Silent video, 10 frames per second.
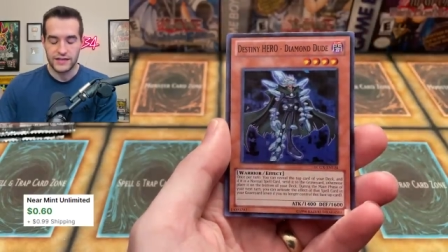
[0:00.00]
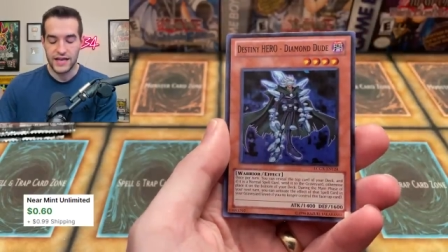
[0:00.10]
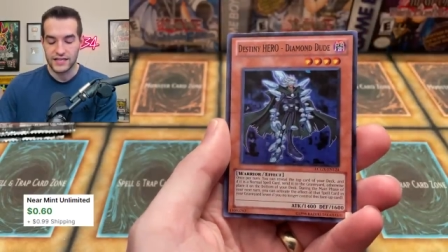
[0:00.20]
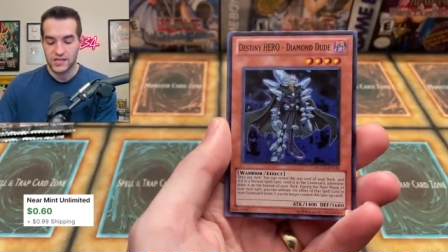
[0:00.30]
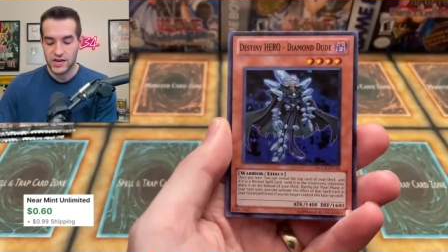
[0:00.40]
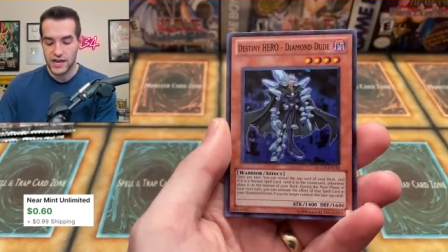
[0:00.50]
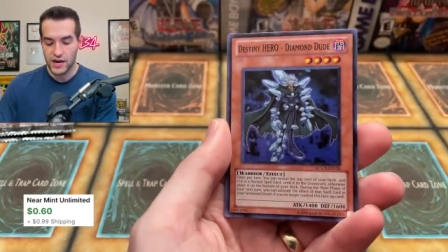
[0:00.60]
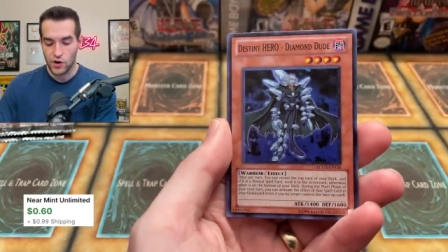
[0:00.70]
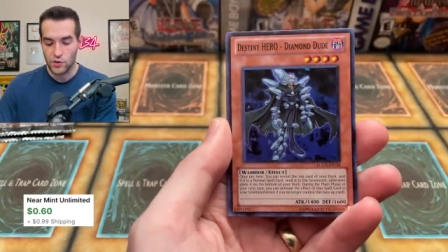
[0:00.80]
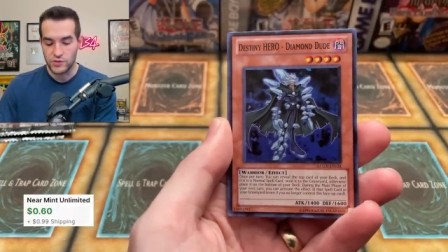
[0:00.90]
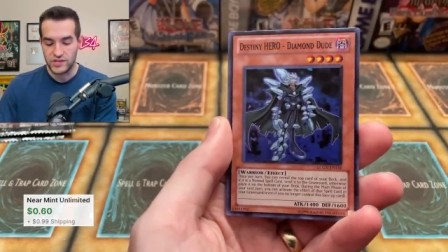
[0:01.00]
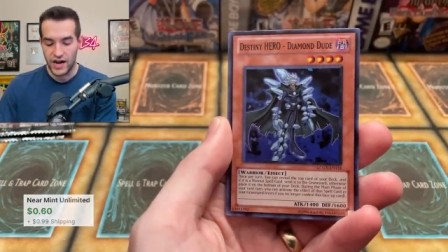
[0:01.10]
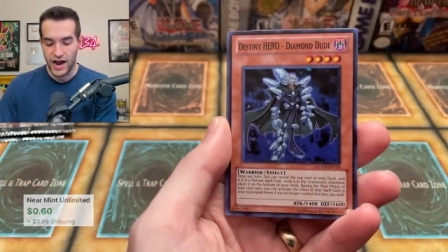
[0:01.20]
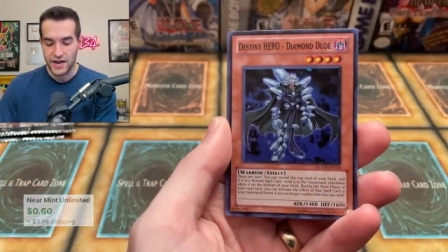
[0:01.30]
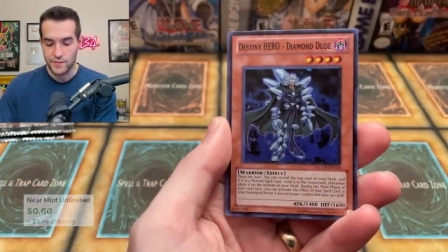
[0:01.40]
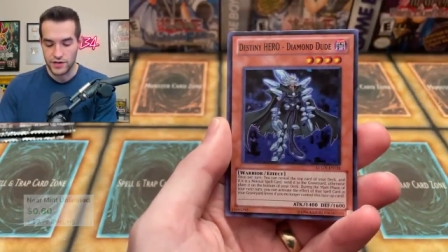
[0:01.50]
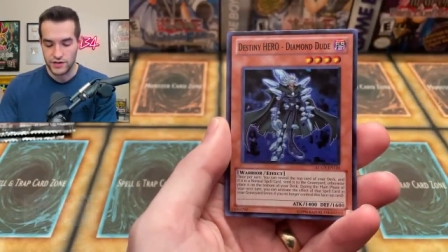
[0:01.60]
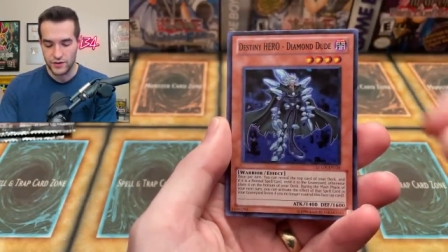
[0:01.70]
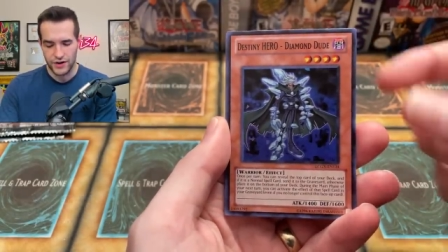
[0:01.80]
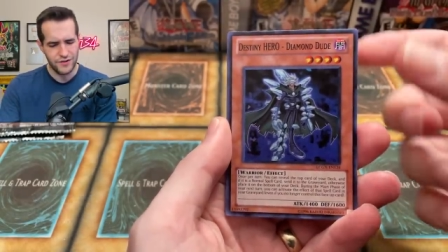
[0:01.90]
Destiny Hero Diamond,
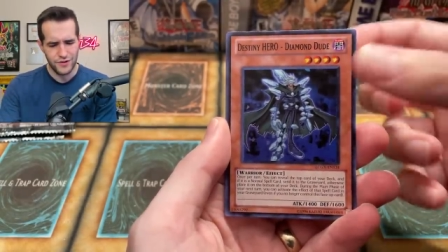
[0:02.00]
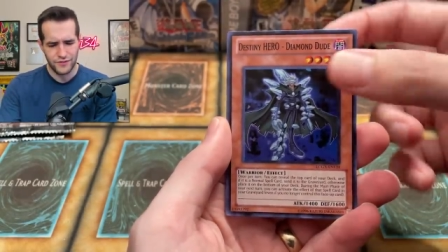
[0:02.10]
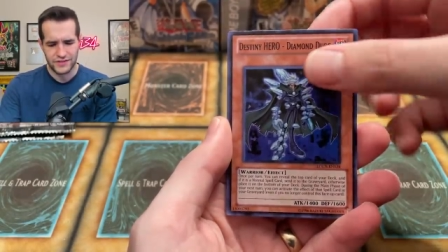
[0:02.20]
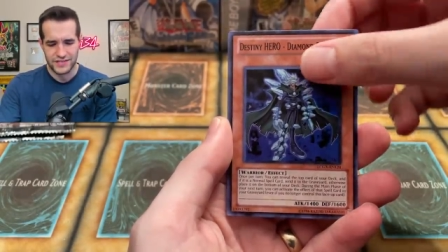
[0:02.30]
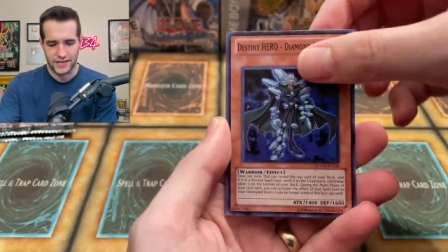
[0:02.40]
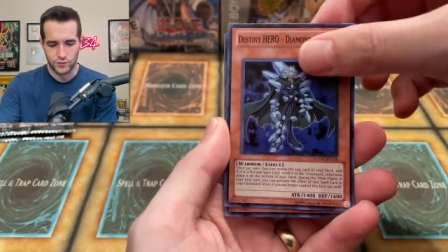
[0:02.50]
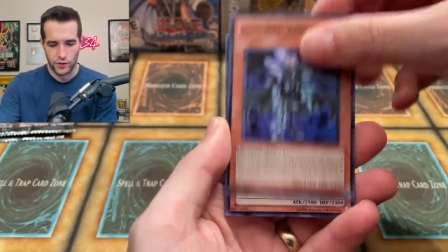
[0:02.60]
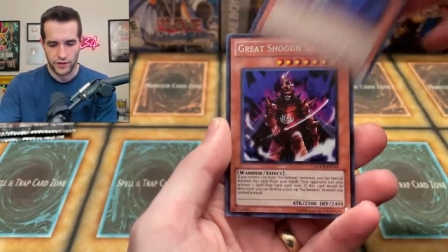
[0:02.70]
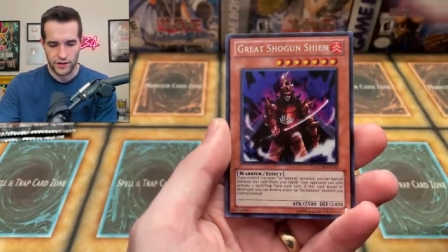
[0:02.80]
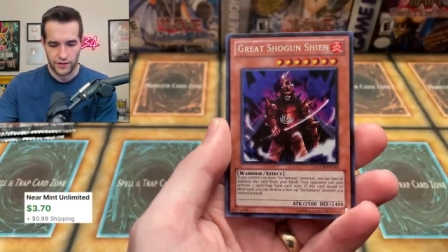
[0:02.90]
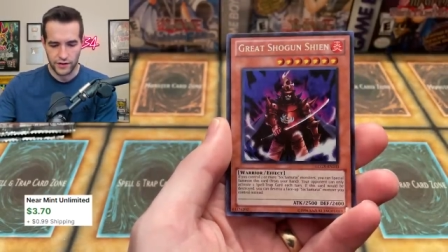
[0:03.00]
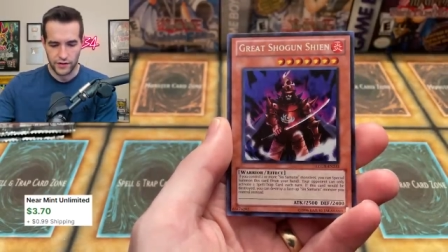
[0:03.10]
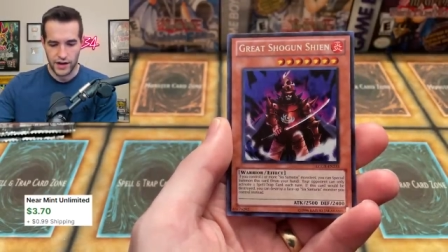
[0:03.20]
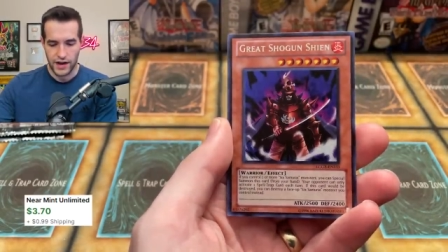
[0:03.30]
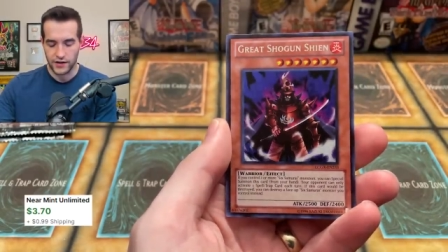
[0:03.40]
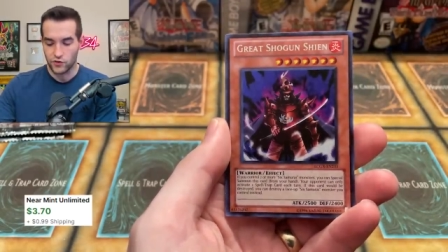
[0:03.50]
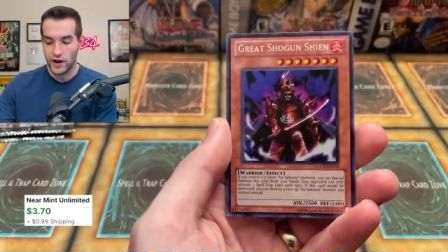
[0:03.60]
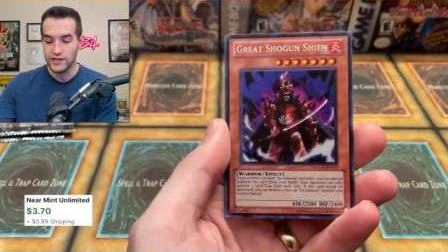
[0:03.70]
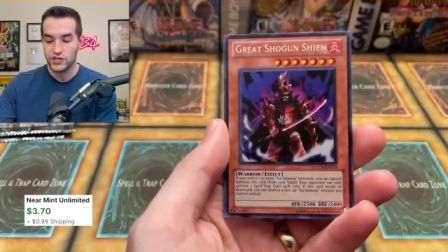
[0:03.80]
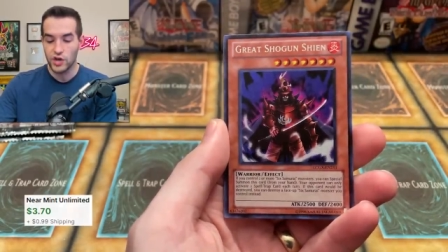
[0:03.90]
dude. I don't know if this guy's worth anything or not.
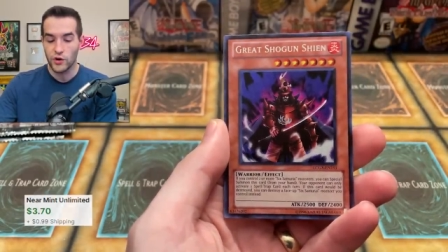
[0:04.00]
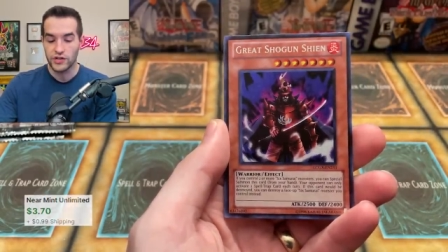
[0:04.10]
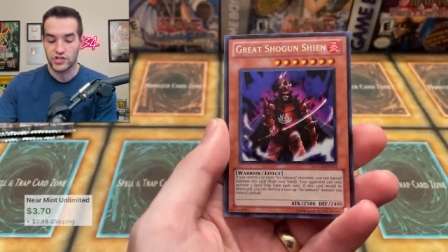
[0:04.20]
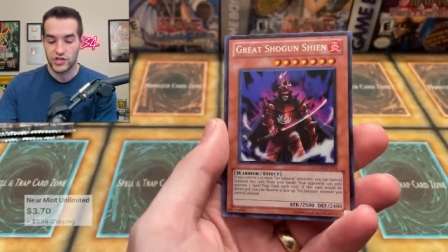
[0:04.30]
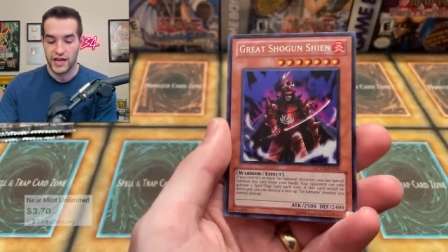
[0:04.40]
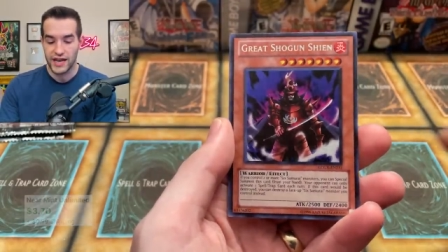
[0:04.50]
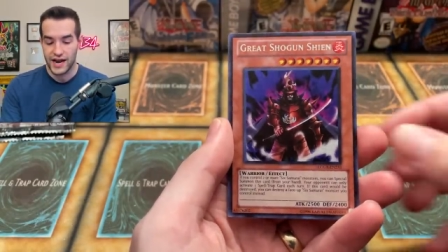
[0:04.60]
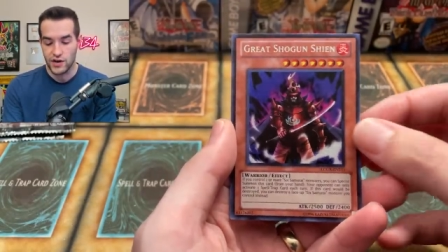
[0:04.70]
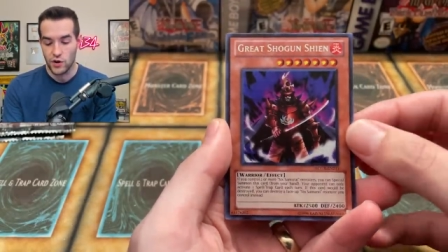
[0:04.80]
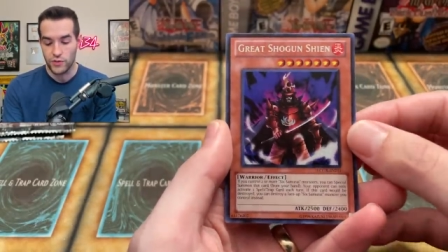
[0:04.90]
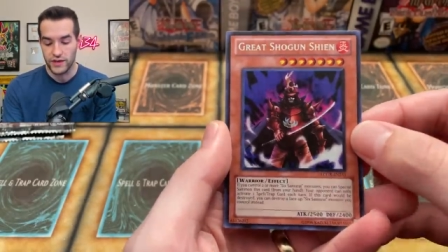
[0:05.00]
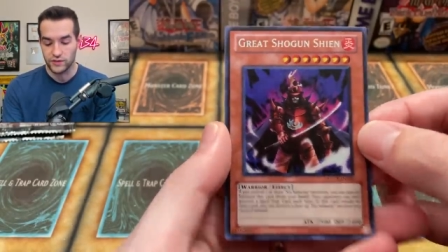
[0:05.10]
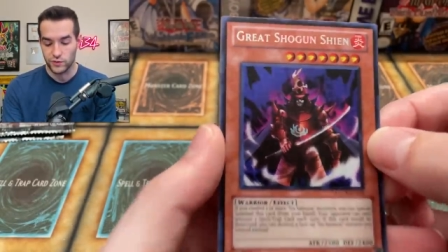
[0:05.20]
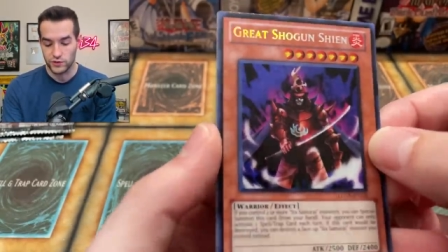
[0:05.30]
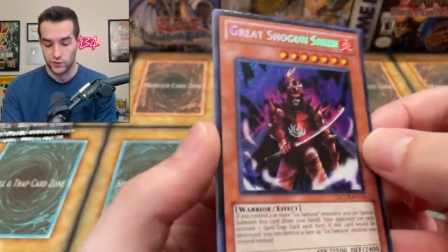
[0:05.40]
Great Shogun Shien. I know this one is